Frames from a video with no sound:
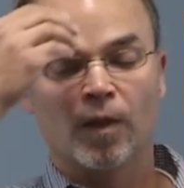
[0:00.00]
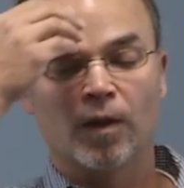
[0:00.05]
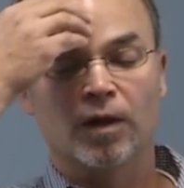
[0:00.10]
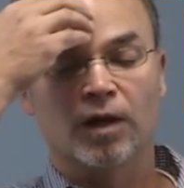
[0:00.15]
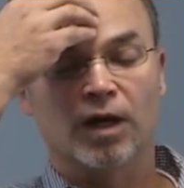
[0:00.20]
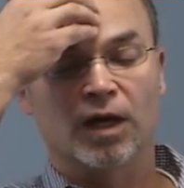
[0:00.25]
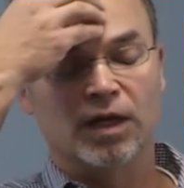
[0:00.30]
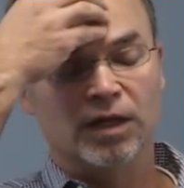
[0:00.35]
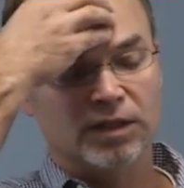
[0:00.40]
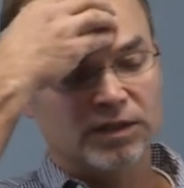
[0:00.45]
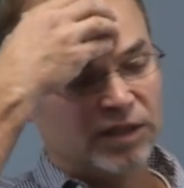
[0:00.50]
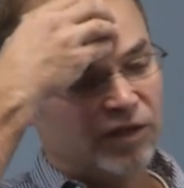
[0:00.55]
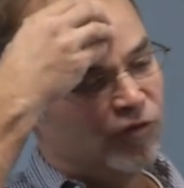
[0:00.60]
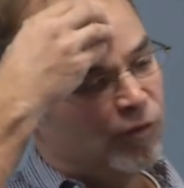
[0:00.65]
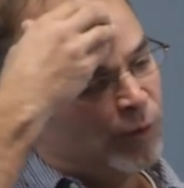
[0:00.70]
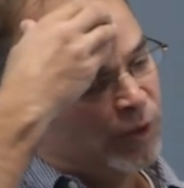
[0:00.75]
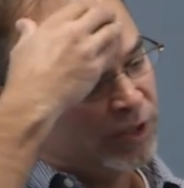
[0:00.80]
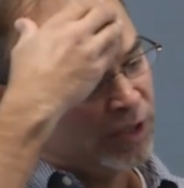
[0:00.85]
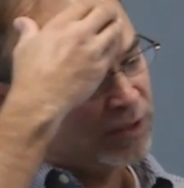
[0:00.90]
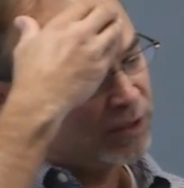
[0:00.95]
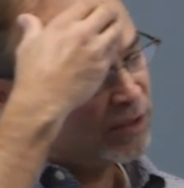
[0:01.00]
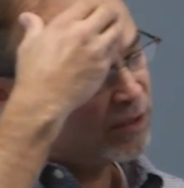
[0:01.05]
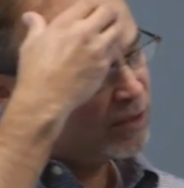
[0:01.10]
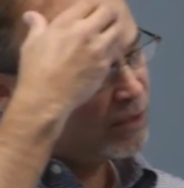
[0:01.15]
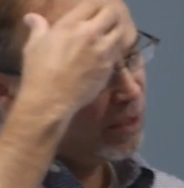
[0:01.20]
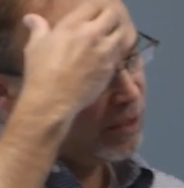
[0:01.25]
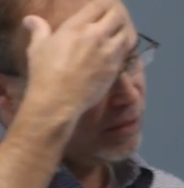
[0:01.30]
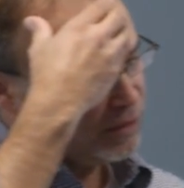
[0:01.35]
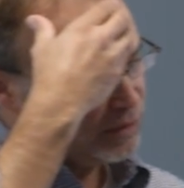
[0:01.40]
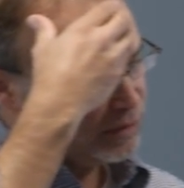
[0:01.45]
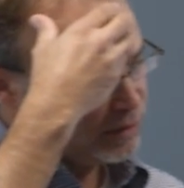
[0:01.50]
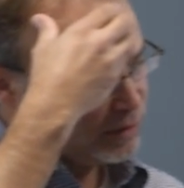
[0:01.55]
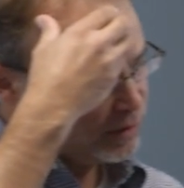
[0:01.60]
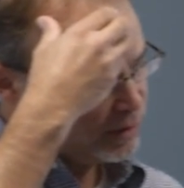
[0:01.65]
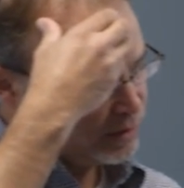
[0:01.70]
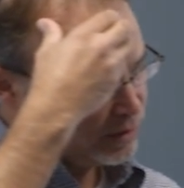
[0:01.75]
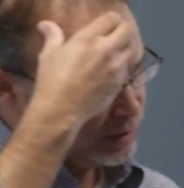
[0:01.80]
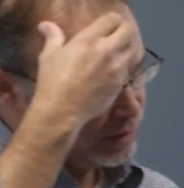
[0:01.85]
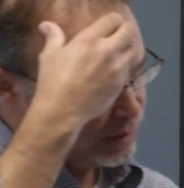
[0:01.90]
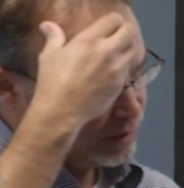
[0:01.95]
Uh, is everyone that
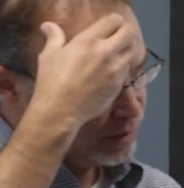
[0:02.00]
studies